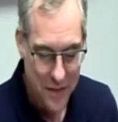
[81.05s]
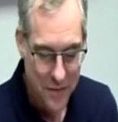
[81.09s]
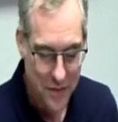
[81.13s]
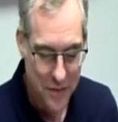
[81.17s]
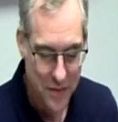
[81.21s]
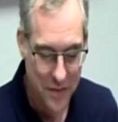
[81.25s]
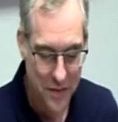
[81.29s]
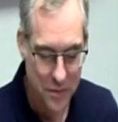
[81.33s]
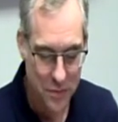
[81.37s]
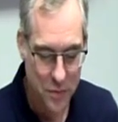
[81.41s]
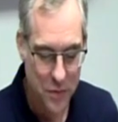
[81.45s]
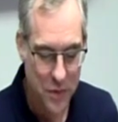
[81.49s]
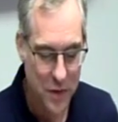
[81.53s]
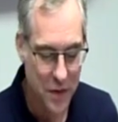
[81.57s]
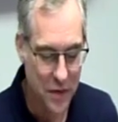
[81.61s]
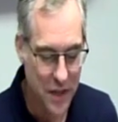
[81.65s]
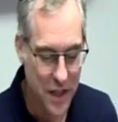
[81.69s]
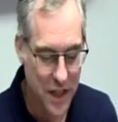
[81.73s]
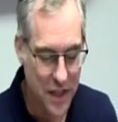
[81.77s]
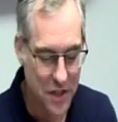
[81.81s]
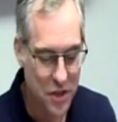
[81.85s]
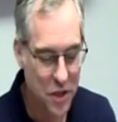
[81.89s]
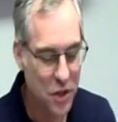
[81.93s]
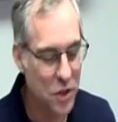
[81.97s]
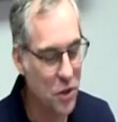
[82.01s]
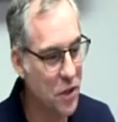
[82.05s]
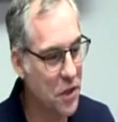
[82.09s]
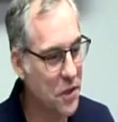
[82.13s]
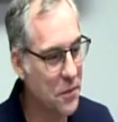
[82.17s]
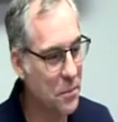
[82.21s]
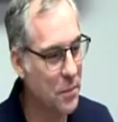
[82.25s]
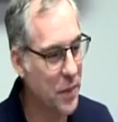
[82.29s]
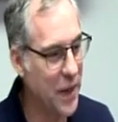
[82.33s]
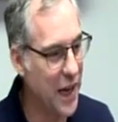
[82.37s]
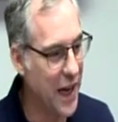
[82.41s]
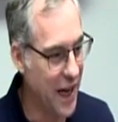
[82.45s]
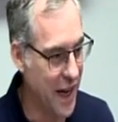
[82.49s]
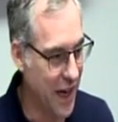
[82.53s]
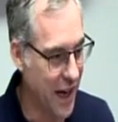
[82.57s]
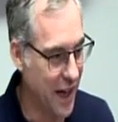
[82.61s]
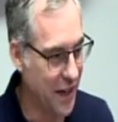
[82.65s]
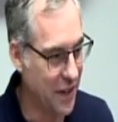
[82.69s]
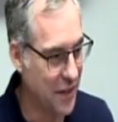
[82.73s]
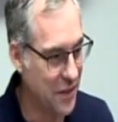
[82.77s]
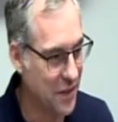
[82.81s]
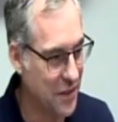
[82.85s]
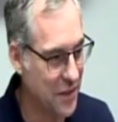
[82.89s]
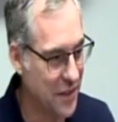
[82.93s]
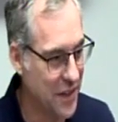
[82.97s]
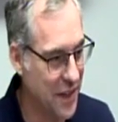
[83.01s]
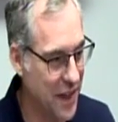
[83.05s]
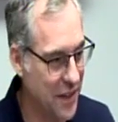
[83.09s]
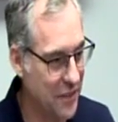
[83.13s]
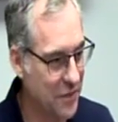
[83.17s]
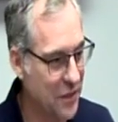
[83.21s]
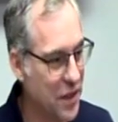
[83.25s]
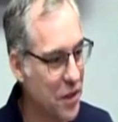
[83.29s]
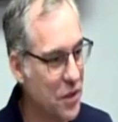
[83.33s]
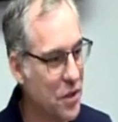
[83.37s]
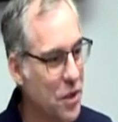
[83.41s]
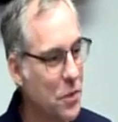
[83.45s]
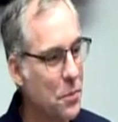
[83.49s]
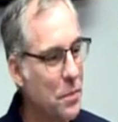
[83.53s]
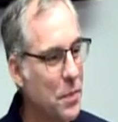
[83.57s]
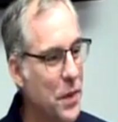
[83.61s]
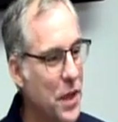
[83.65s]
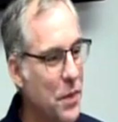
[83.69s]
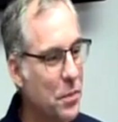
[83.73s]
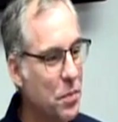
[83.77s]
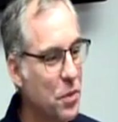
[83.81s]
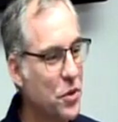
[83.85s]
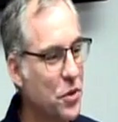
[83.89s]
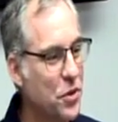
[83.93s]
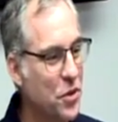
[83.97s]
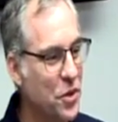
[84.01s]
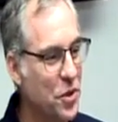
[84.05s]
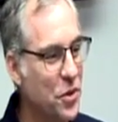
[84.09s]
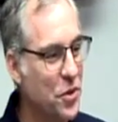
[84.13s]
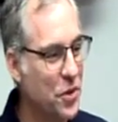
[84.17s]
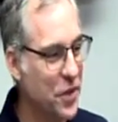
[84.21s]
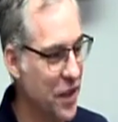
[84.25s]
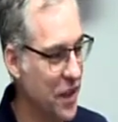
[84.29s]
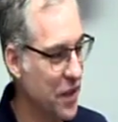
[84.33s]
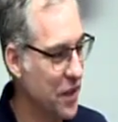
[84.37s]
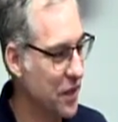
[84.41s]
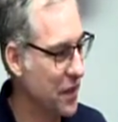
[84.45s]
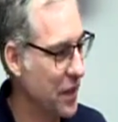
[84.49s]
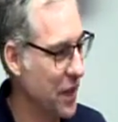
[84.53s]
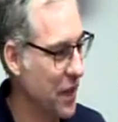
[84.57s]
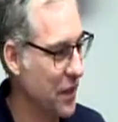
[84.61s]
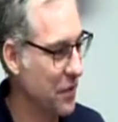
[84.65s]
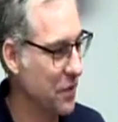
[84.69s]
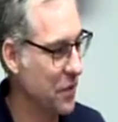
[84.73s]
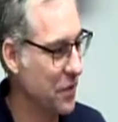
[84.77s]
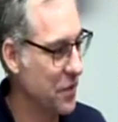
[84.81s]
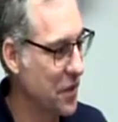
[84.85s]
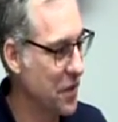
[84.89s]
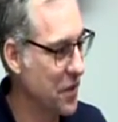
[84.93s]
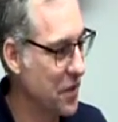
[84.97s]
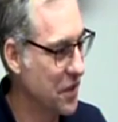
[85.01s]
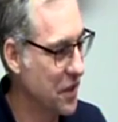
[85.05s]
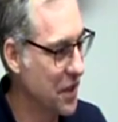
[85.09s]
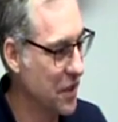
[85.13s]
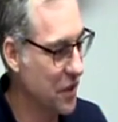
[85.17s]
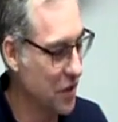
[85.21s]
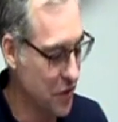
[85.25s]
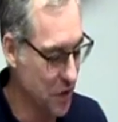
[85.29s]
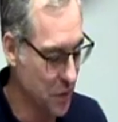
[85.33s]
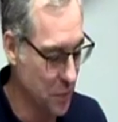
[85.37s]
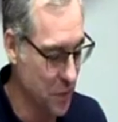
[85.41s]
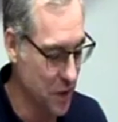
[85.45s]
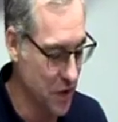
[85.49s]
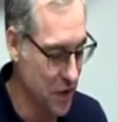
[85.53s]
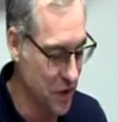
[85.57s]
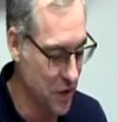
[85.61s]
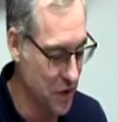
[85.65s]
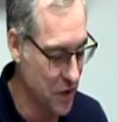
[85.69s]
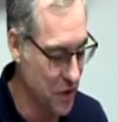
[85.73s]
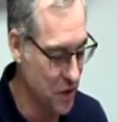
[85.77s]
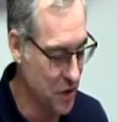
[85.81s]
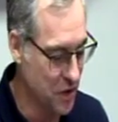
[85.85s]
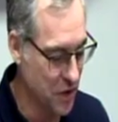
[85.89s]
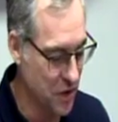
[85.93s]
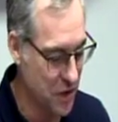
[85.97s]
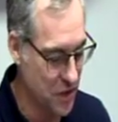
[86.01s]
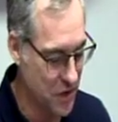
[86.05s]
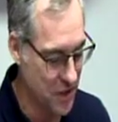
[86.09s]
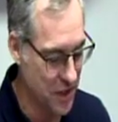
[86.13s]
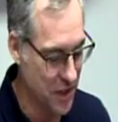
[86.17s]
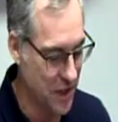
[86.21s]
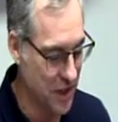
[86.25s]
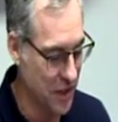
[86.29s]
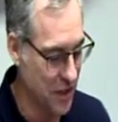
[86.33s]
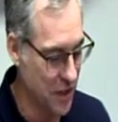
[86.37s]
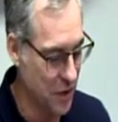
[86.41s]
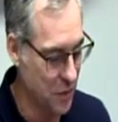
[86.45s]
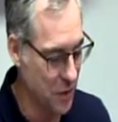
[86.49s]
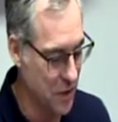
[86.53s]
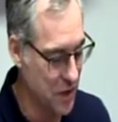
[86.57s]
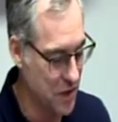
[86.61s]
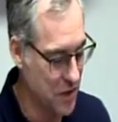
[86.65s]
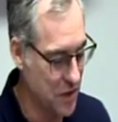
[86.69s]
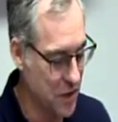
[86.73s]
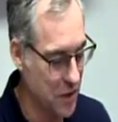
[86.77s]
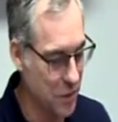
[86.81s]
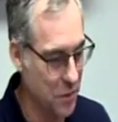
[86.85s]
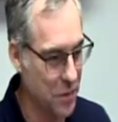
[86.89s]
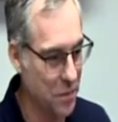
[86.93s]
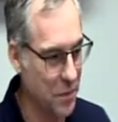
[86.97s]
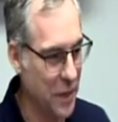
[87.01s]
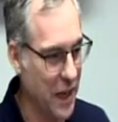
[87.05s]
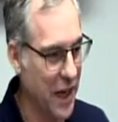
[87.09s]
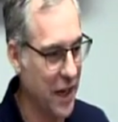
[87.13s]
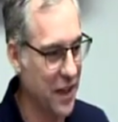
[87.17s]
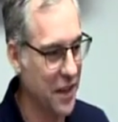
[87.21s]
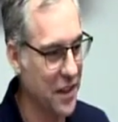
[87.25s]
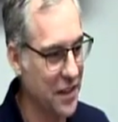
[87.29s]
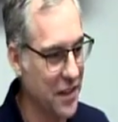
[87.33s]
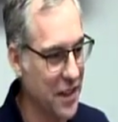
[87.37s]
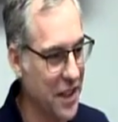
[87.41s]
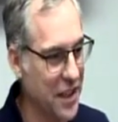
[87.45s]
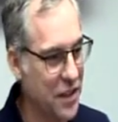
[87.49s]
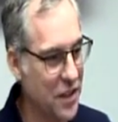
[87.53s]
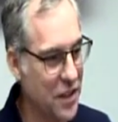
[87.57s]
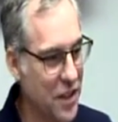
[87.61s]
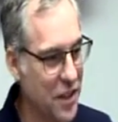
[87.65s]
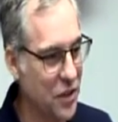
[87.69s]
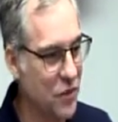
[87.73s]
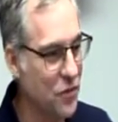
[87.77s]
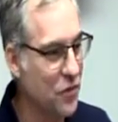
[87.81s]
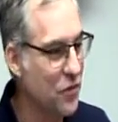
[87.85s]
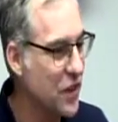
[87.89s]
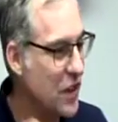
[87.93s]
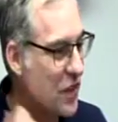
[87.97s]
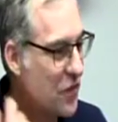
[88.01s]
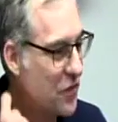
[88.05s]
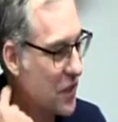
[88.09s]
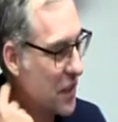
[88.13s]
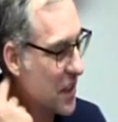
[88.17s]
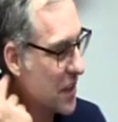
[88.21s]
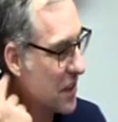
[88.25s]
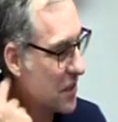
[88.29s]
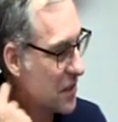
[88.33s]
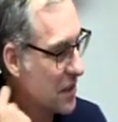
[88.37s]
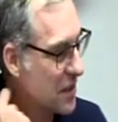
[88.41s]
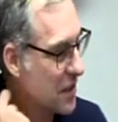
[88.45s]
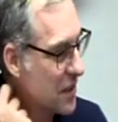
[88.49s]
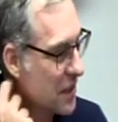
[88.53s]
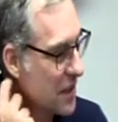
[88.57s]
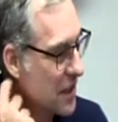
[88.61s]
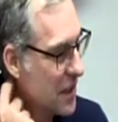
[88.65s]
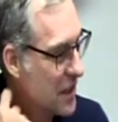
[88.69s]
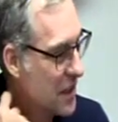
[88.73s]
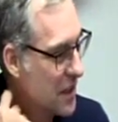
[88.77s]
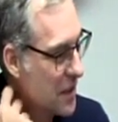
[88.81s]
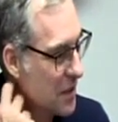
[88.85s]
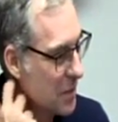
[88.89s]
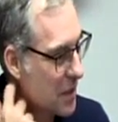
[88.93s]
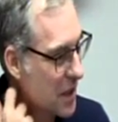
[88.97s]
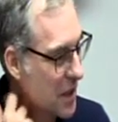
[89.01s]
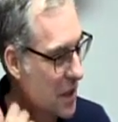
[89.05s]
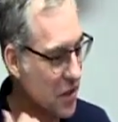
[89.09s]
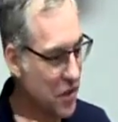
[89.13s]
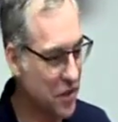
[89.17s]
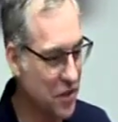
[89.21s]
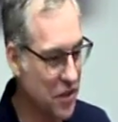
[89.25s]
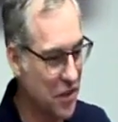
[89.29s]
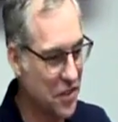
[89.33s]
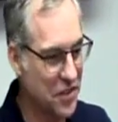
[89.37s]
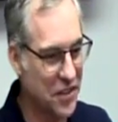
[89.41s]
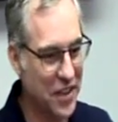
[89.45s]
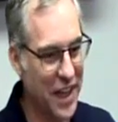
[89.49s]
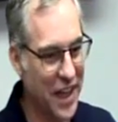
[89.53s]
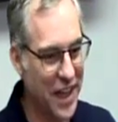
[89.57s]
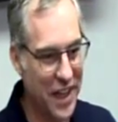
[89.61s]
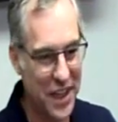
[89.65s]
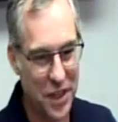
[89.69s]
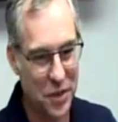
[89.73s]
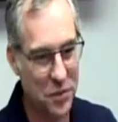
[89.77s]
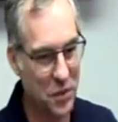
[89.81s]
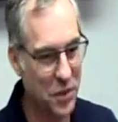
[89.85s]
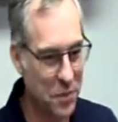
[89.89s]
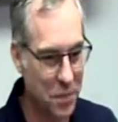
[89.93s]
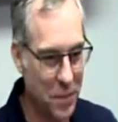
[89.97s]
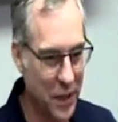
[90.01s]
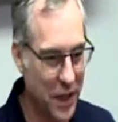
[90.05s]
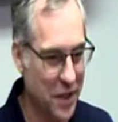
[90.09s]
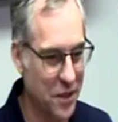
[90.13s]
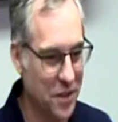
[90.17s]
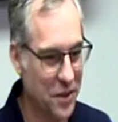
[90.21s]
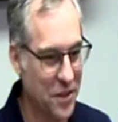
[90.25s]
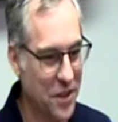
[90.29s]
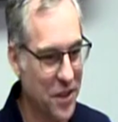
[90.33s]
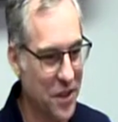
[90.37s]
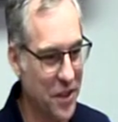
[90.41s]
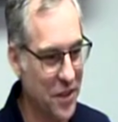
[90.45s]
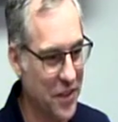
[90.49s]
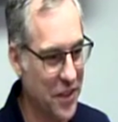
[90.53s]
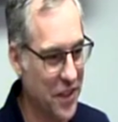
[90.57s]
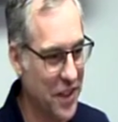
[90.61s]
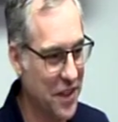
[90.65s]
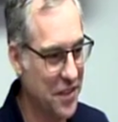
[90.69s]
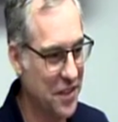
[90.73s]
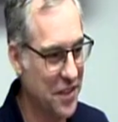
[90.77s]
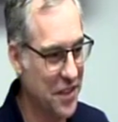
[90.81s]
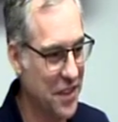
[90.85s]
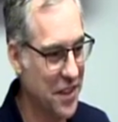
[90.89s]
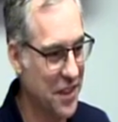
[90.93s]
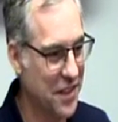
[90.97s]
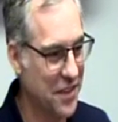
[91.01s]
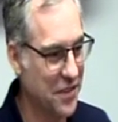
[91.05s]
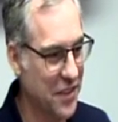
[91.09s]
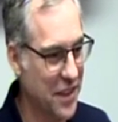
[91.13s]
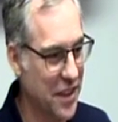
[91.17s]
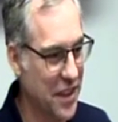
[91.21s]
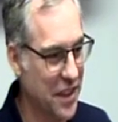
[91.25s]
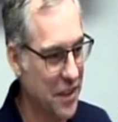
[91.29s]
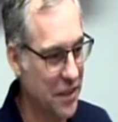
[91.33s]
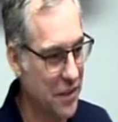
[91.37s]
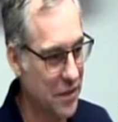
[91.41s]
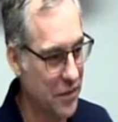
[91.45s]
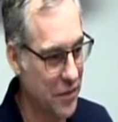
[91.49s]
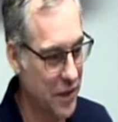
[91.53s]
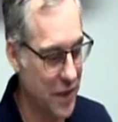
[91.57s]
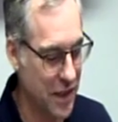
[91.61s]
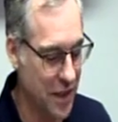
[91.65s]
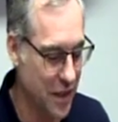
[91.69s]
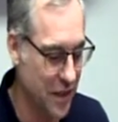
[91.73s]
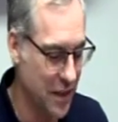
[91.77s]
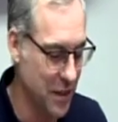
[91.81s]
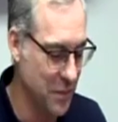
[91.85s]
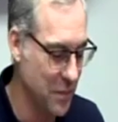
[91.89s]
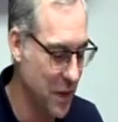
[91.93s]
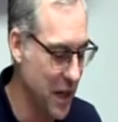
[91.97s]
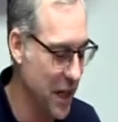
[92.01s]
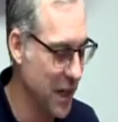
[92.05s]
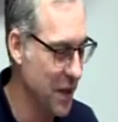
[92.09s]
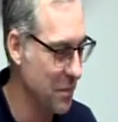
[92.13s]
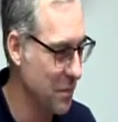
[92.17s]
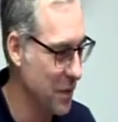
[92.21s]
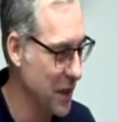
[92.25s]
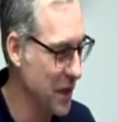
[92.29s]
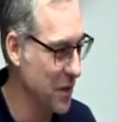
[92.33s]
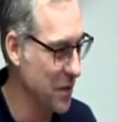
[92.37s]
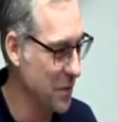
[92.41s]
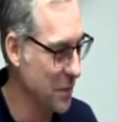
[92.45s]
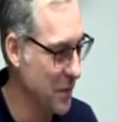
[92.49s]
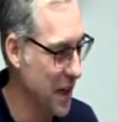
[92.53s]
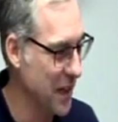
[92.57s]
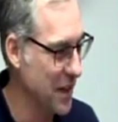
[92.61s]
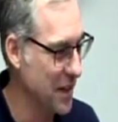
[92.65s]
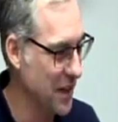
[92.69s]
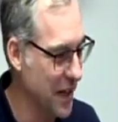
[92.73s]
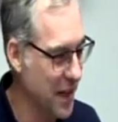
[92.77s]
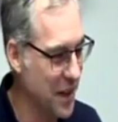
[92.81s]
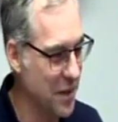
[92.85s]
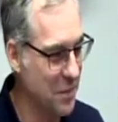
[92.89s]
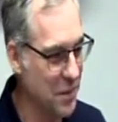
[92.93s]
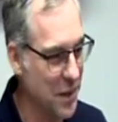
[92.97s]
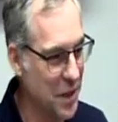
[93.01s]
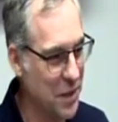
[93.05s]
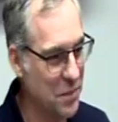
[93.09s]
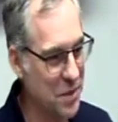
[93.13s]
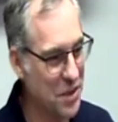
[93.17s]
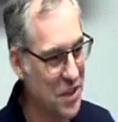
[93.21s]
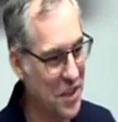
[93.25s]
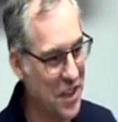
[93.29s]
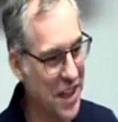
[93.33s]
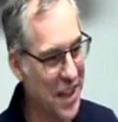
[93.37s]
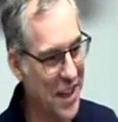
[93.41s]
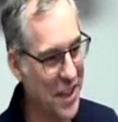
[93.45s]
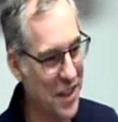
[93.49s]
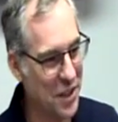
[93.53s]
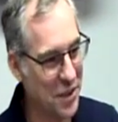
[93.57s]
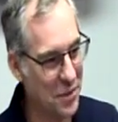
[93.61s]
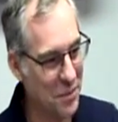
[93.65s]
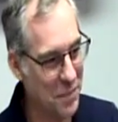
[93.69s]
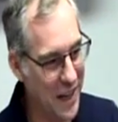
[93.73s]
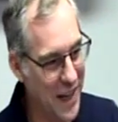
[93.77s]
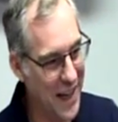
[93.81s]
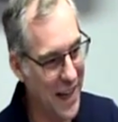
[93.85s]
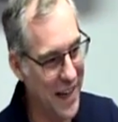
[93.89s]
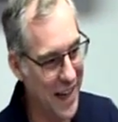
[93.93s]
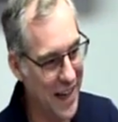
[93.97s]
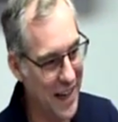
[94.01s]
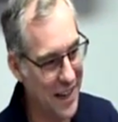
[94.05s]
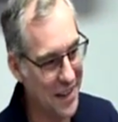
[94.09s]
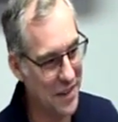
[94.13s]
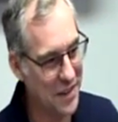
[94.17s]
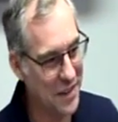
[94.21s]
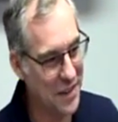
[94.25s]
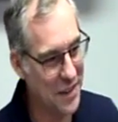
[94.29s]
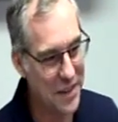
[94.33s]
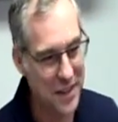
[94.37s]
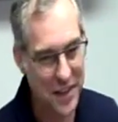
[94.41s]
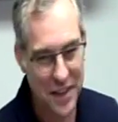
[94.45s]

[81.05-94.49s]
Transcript: we're not to look back. I, mean, I know people do this. I was listening to someone in the church saying they wish they were back in 1950s because society was better and all this. I went, well, it may have been or may not have been, but you can't go back.